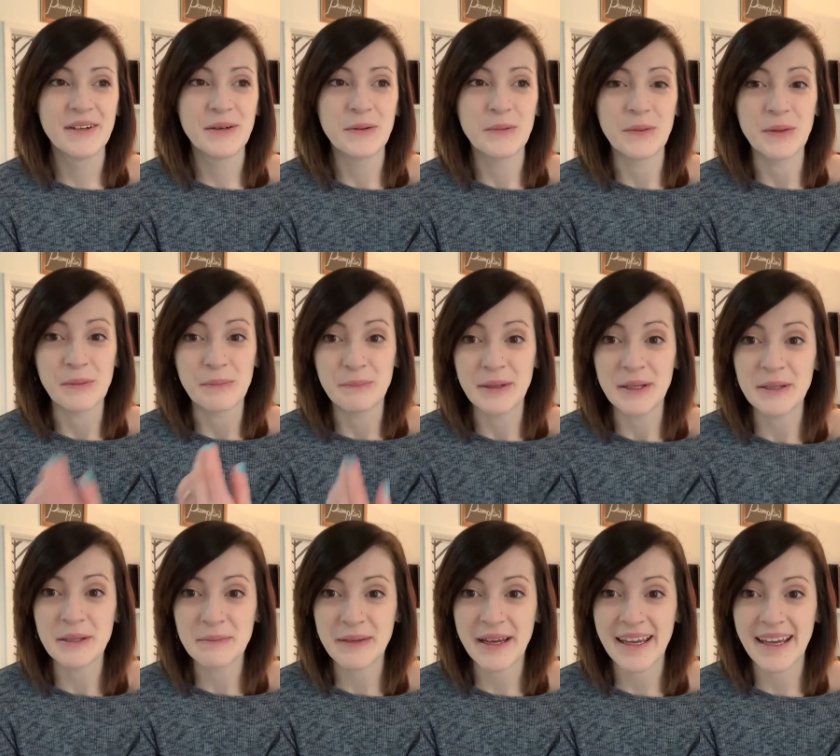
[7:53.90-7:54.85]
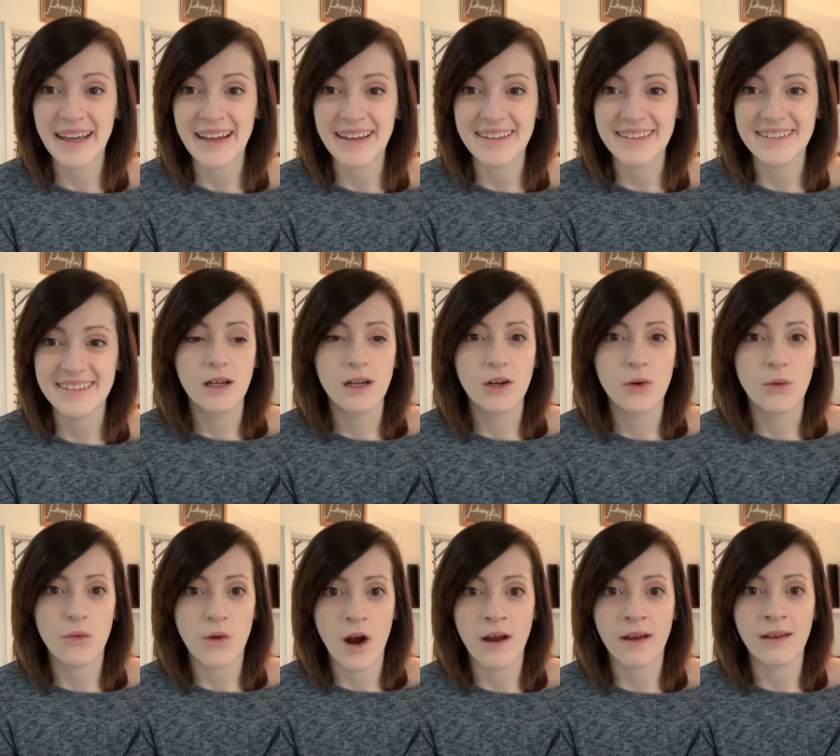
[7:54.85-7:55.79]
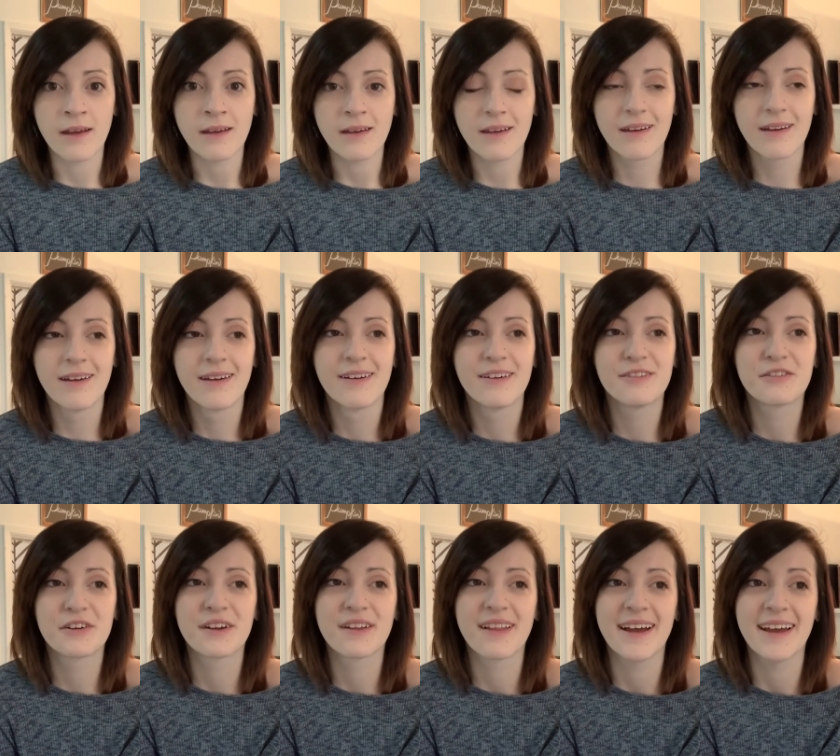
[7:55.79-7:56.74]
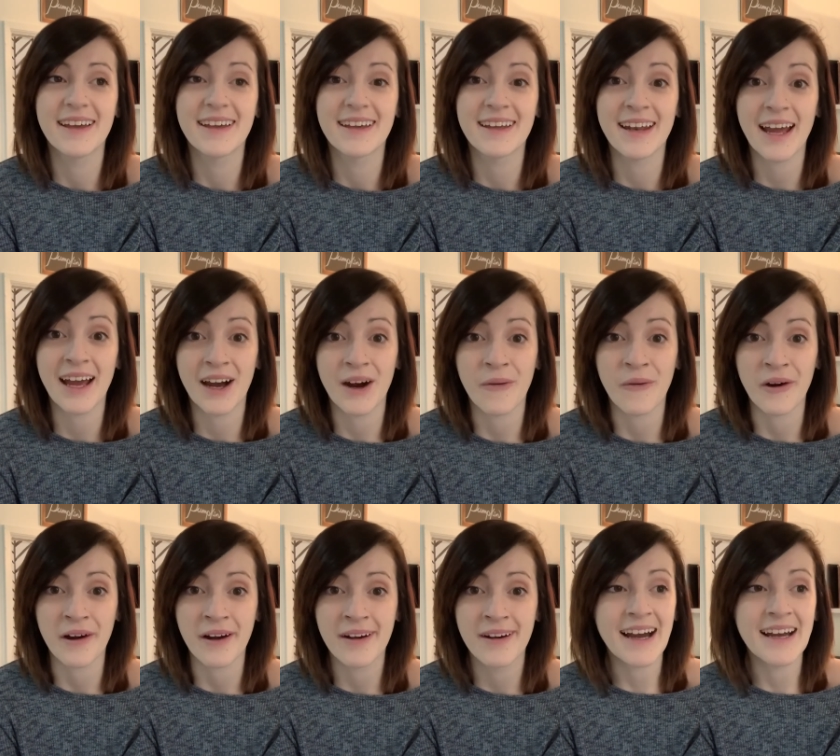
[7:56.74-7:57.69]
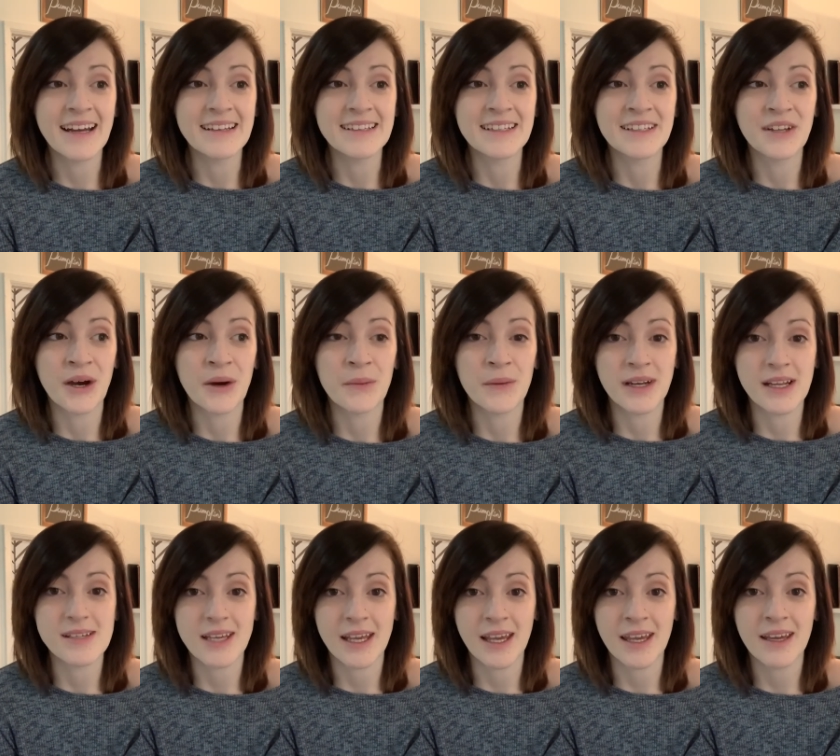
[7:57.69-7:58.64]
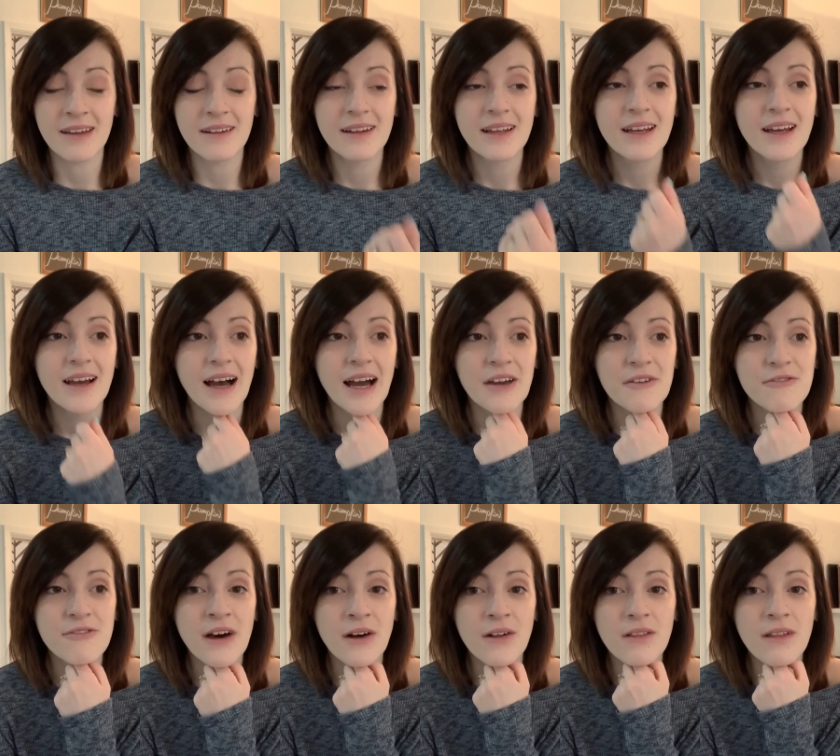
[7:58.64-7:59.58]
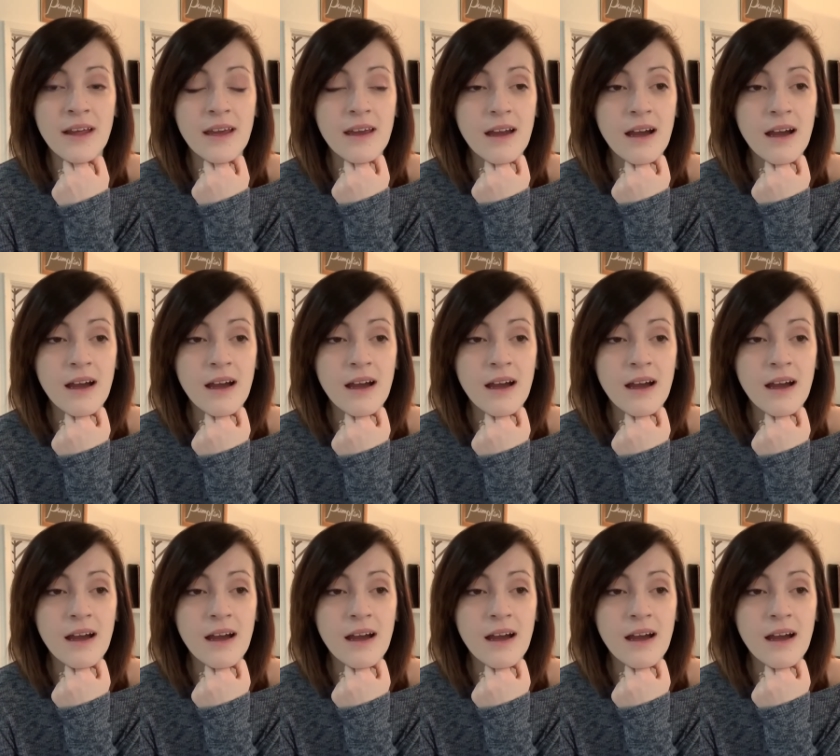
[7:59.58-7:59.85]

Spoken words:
with the pill in my hand, crying for like an hour. I did not want to take it. I felt like